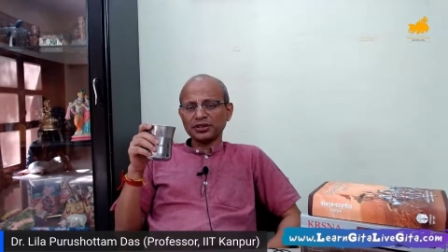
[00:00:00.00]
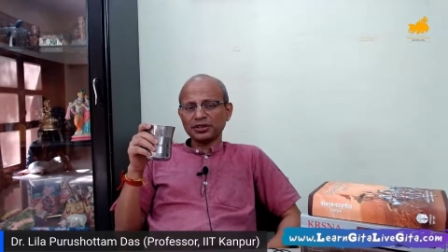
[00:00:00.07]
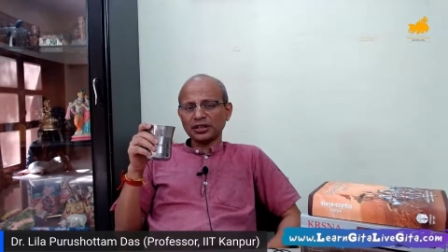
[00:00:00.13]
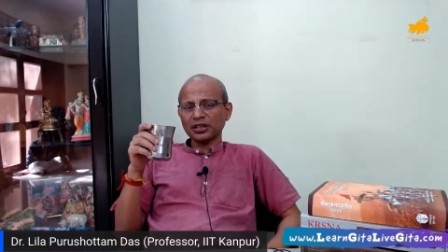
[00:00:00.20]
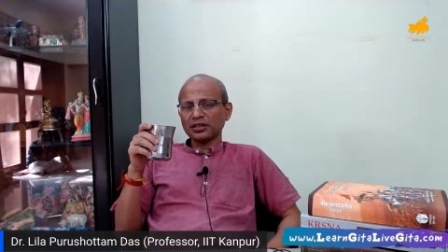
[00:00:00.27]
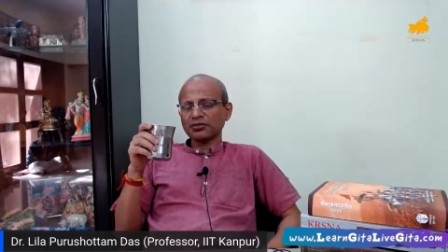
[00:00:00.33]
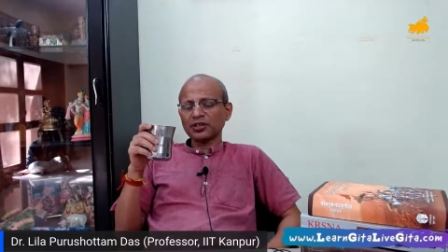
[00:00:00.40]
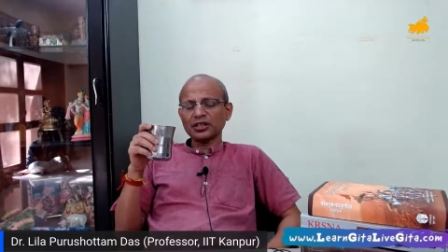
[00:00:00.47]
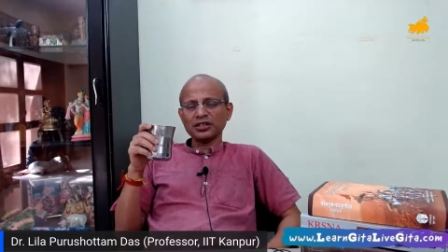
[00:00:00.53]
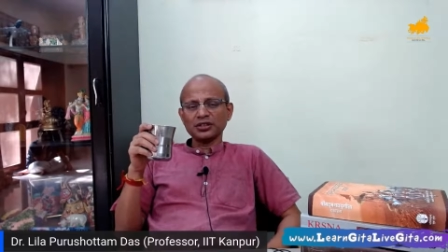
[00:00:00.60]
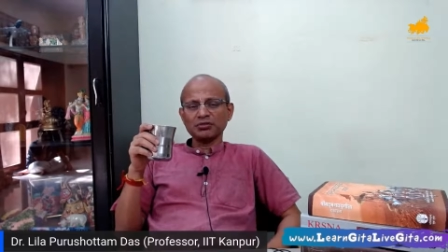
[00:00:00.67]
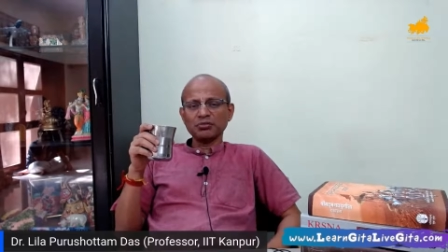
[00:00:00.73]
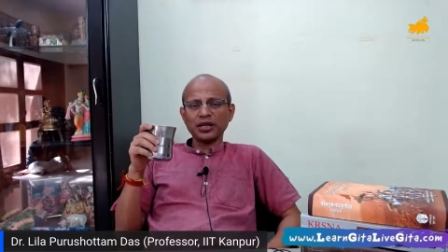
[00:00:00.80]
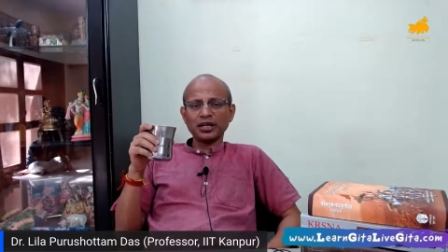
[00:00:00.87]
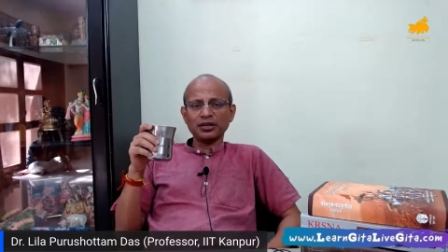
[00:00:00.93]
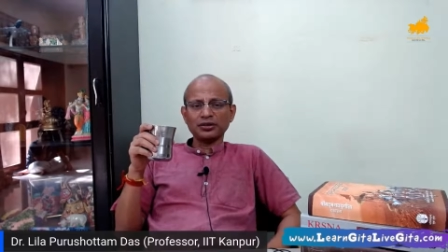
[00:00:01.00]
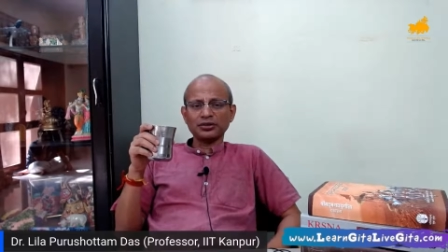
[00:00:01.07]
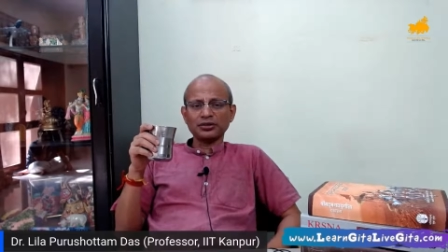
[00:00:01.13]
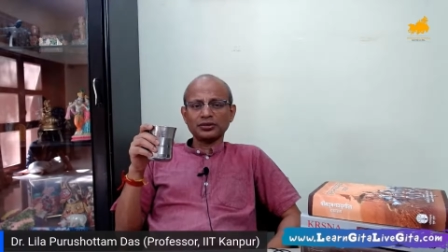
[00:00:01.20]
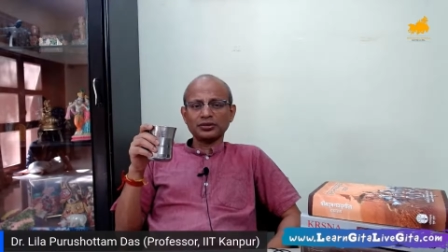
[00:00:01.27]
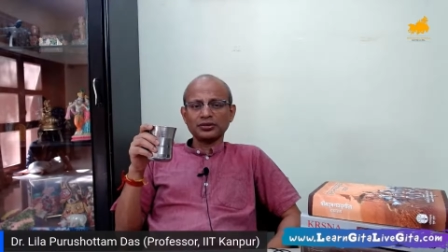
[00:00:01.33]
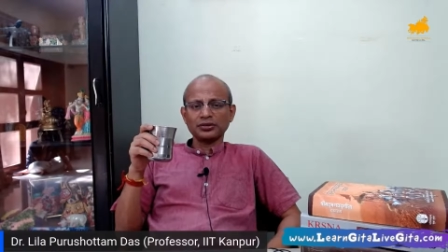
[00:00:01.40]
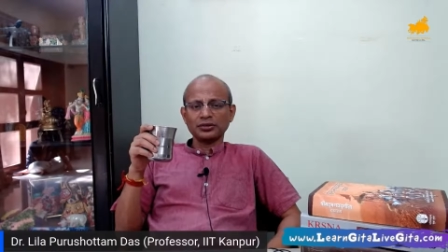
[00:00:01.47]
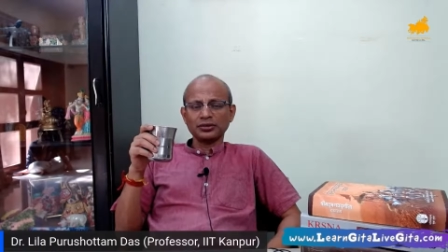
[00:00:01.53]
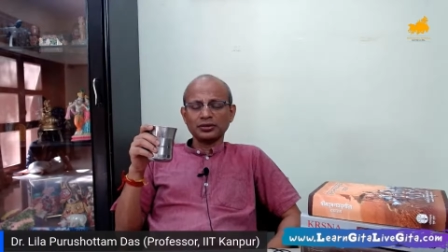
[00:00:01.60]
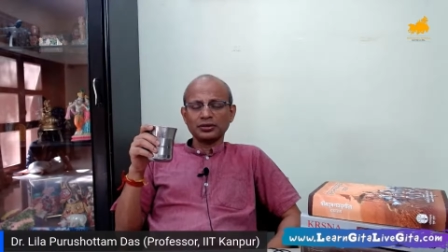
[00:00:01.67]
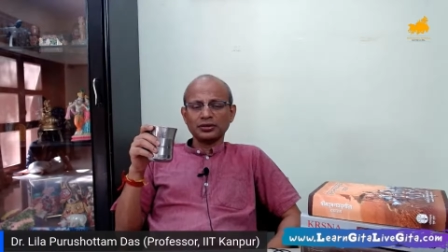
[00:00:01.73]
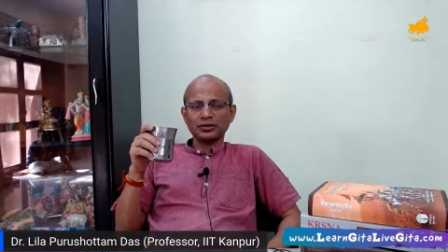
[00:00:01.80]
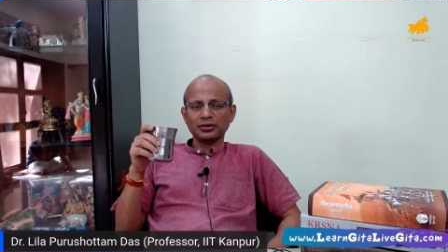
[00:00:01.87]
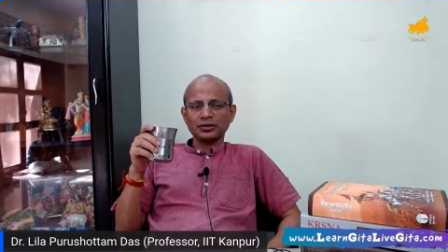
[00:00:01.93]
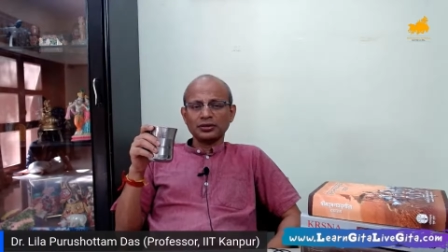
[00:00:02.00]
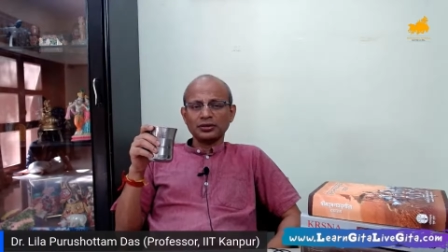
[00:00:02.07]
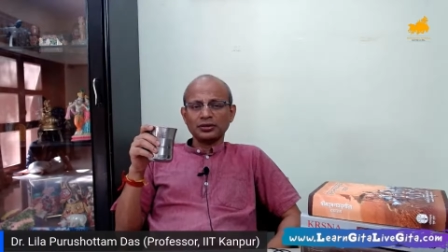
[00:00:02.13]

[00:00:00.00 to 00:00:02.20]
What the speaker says: Otherwise, he may not.